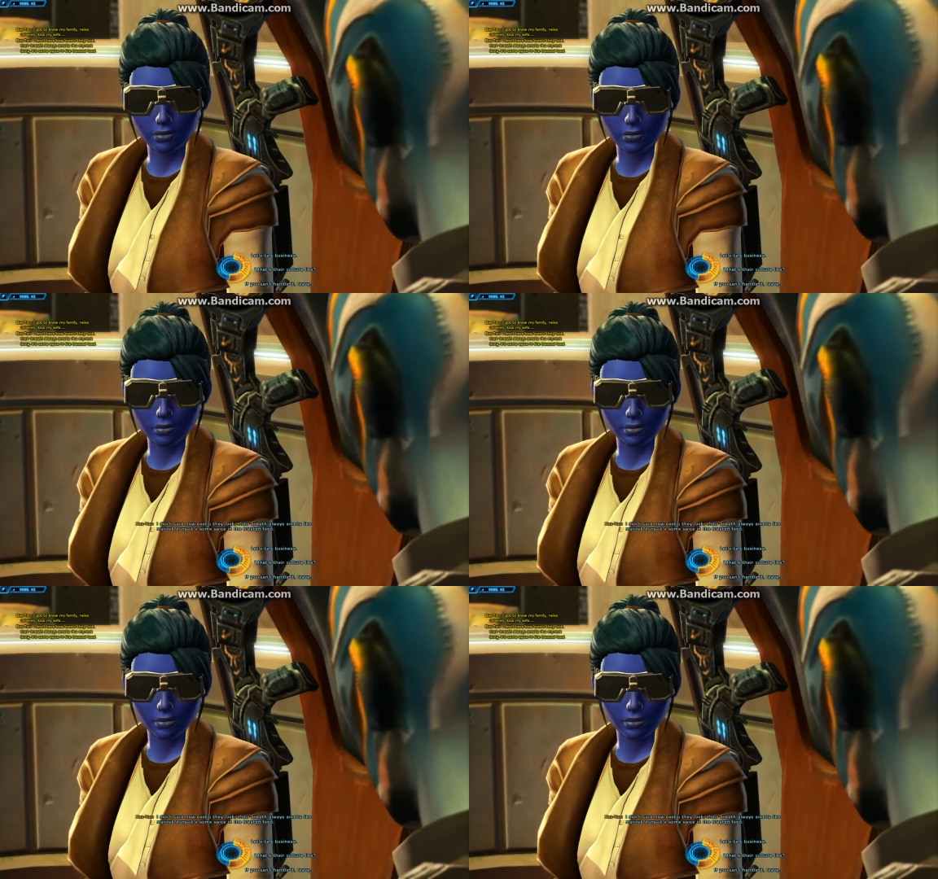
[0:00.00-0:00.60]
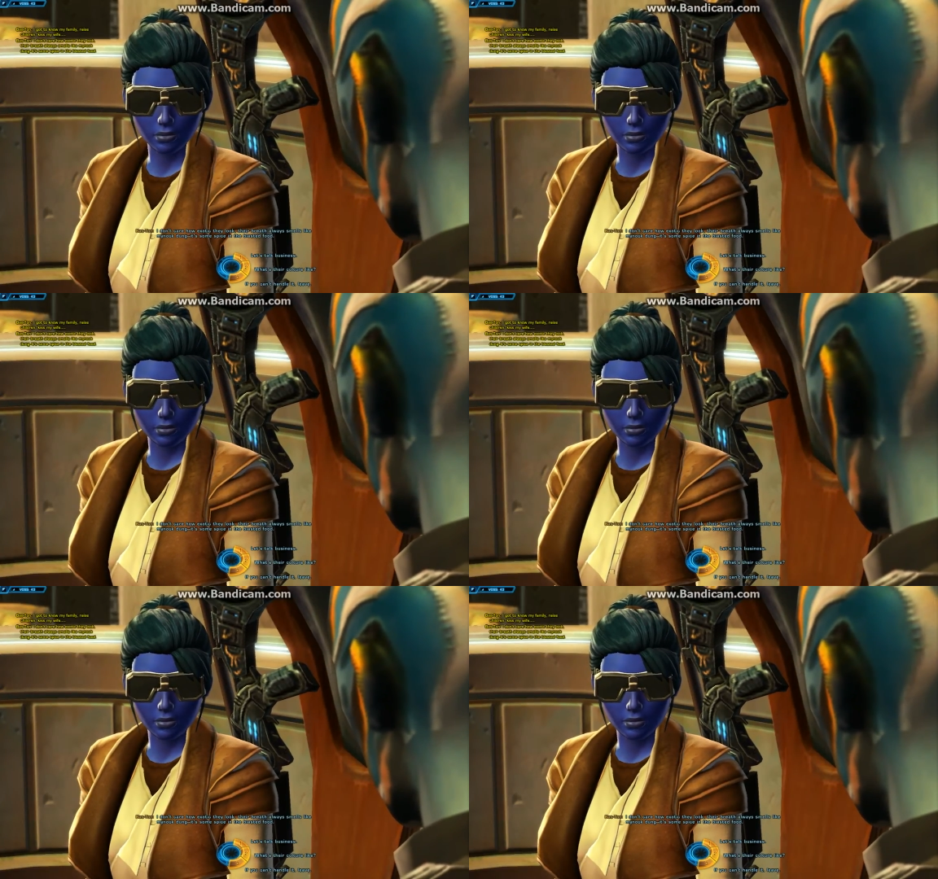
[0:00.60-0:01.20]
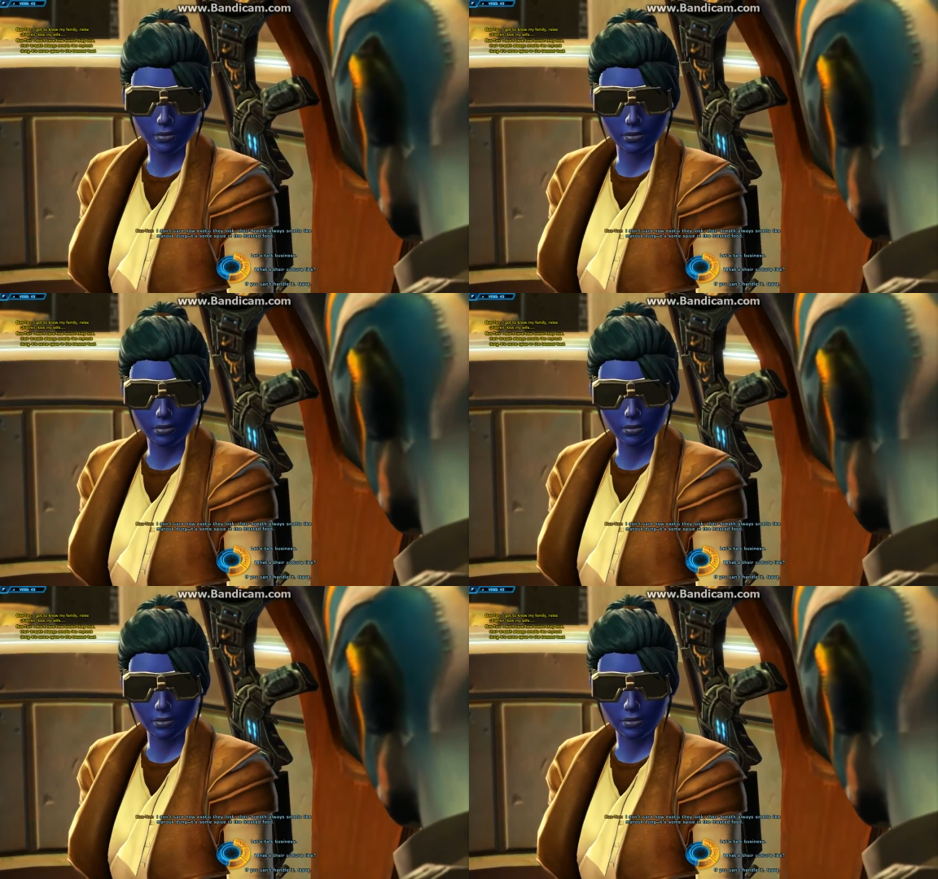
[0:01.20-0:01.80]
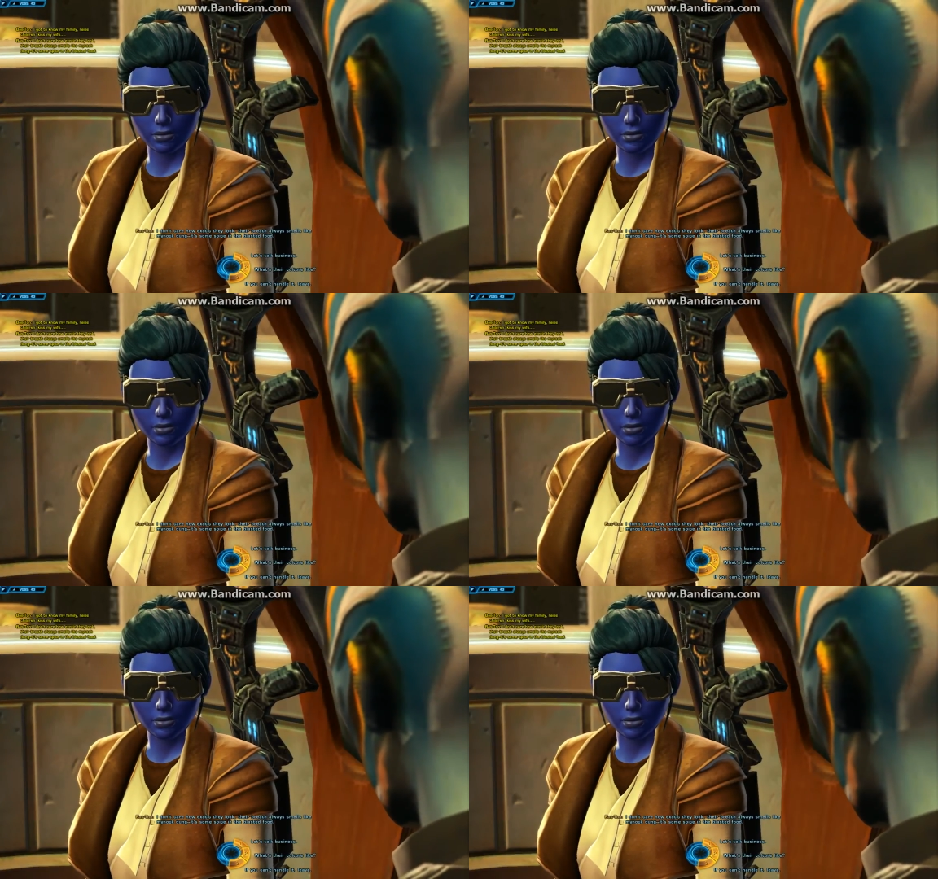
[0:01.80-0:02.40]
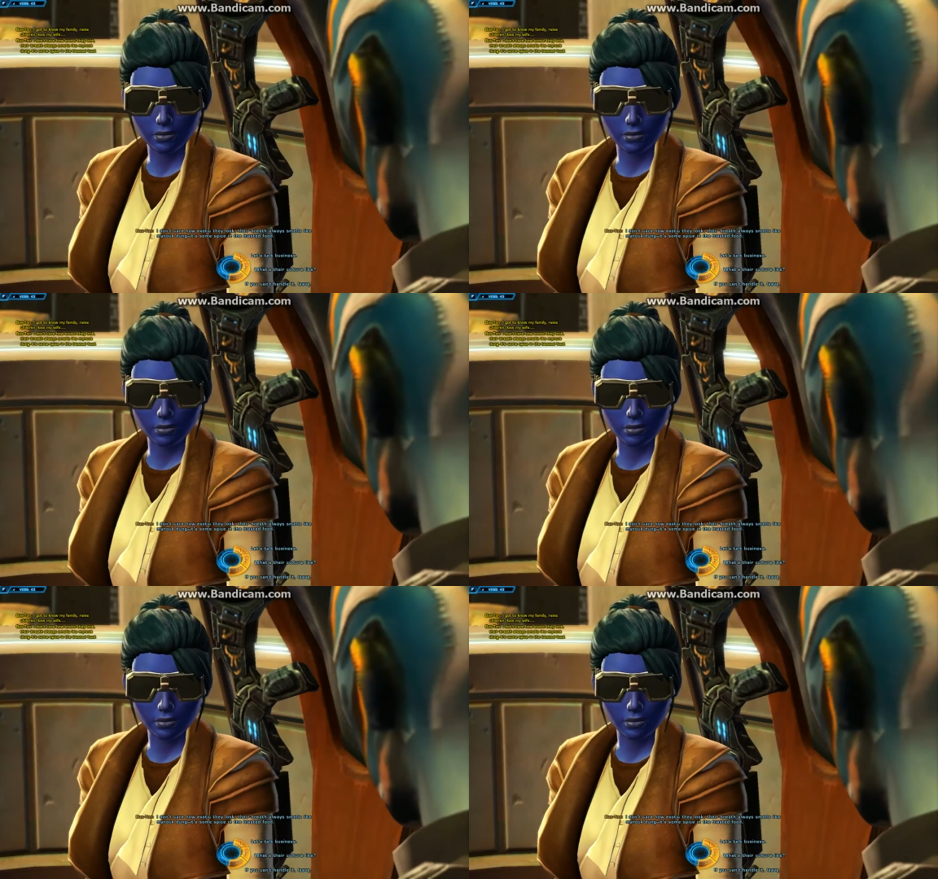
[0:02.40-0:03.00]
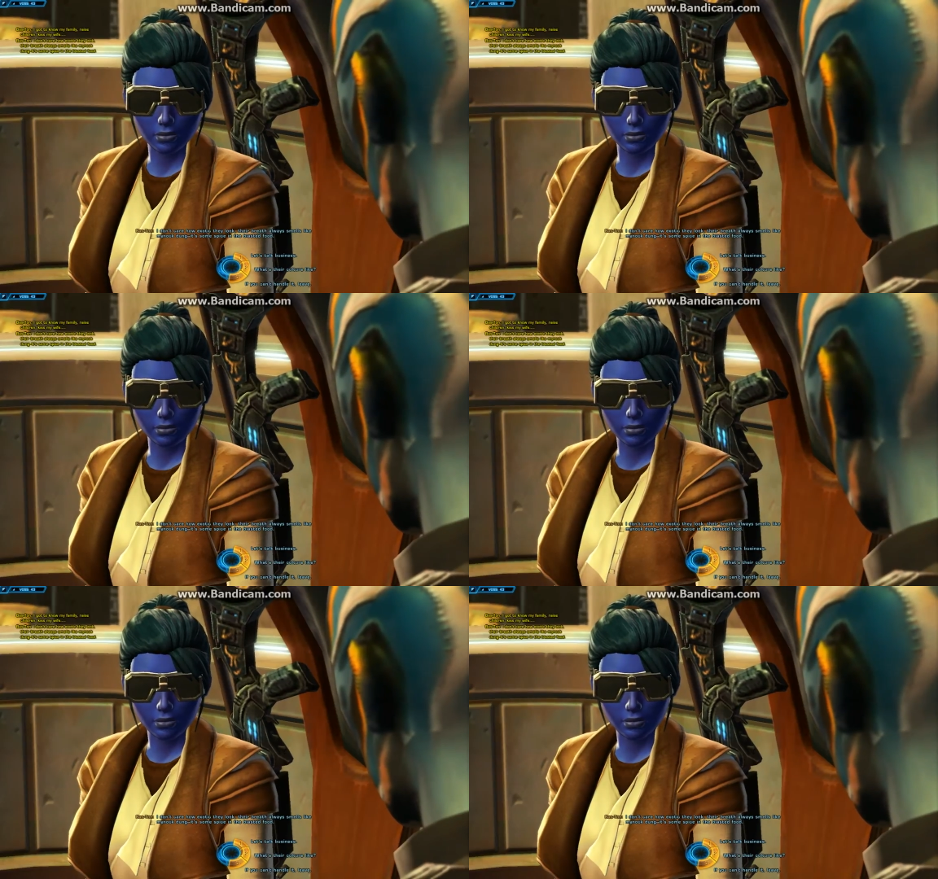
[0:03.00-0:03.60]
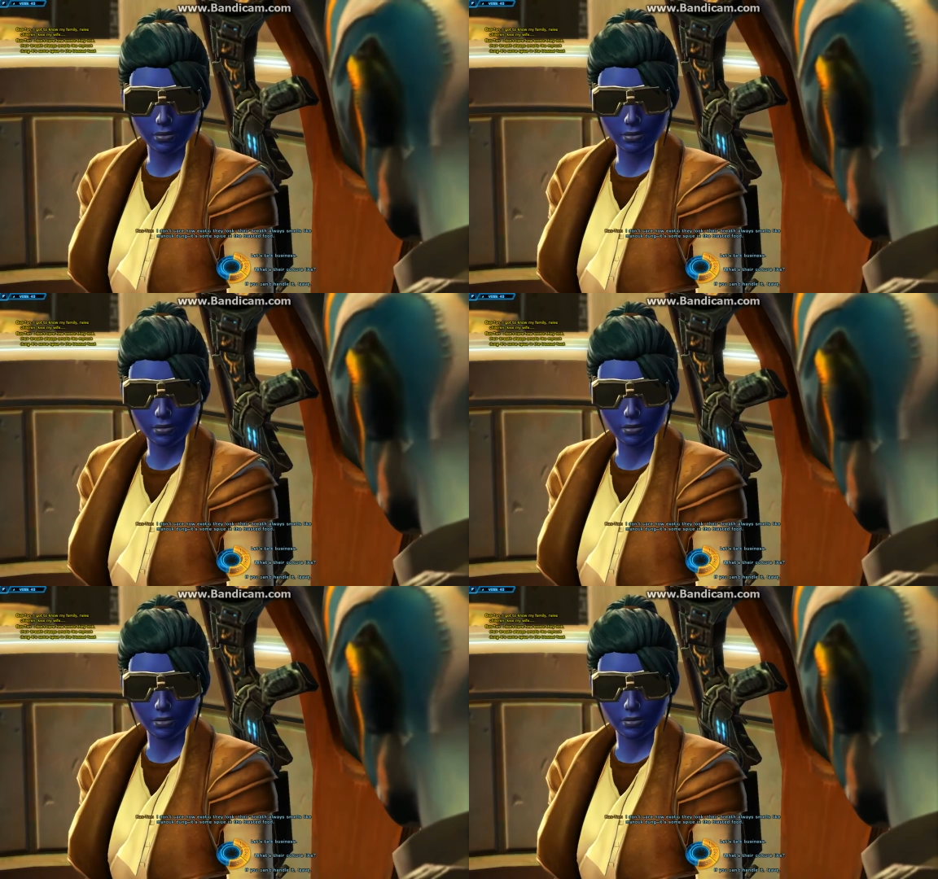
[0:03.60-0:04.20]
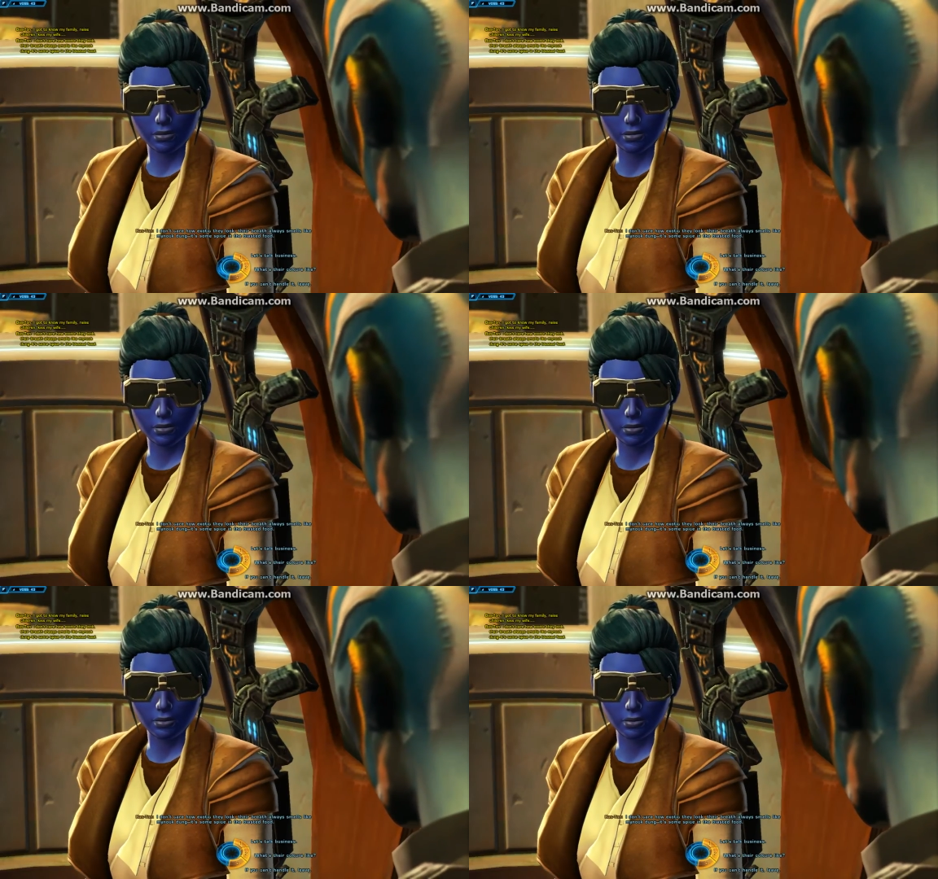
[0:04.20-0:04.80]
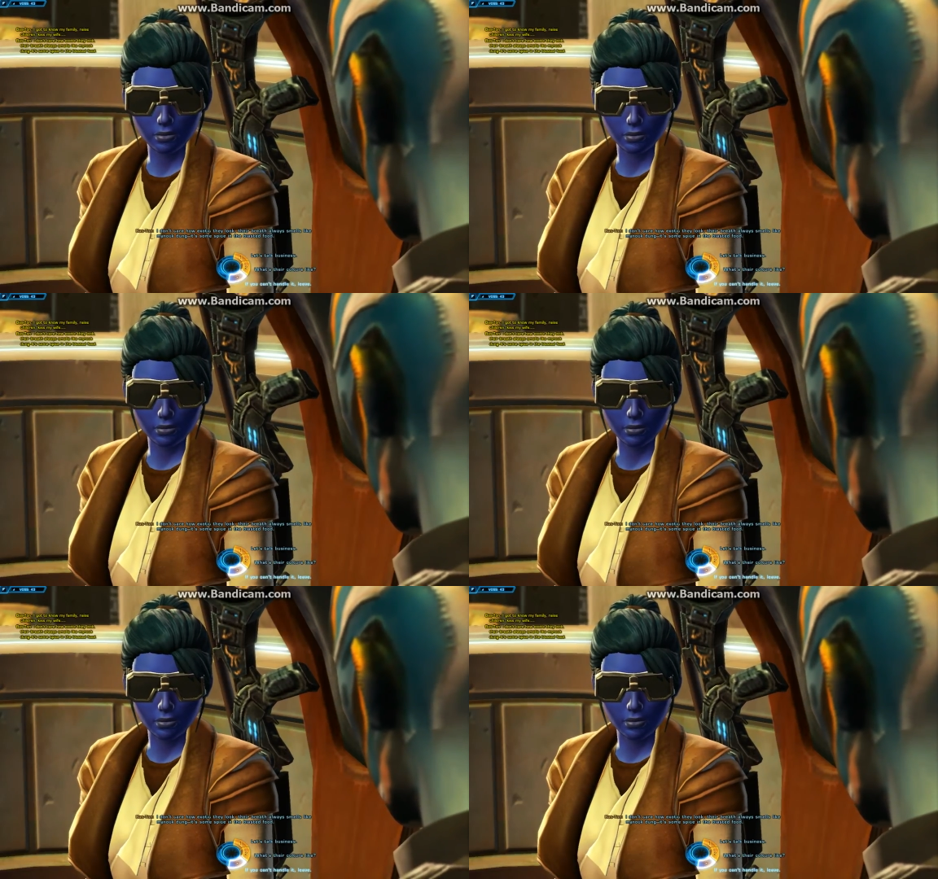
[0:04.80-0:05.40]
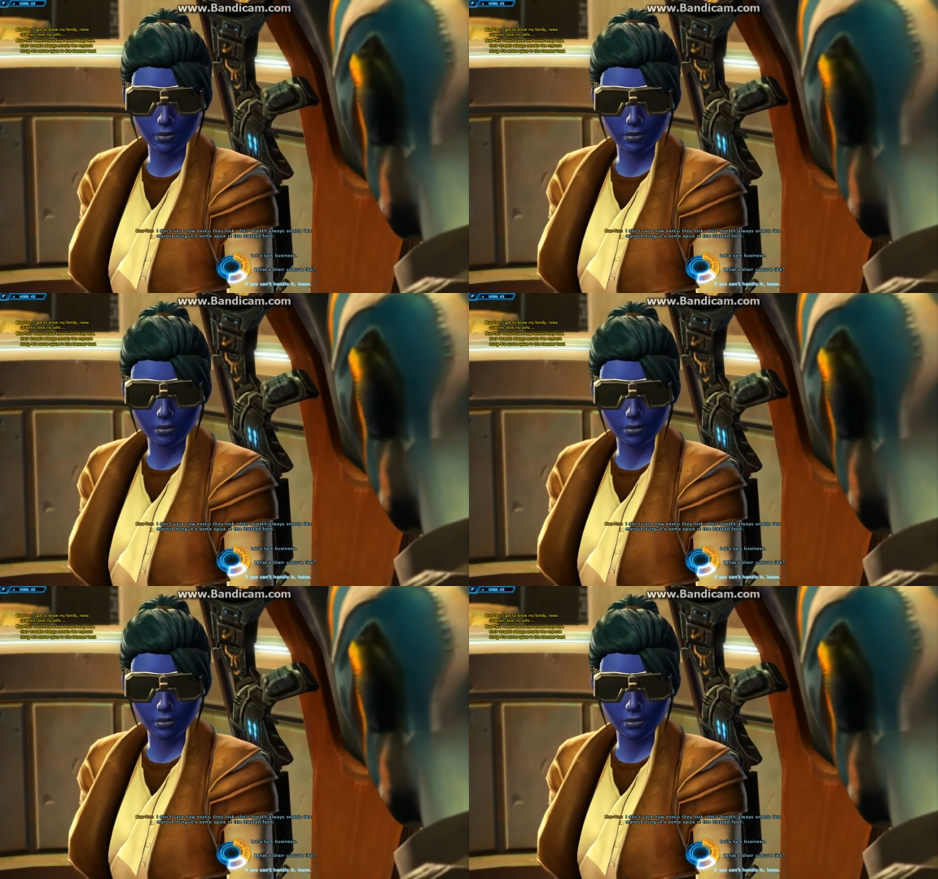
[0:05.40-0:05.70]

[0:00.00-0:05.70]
(no one is talking)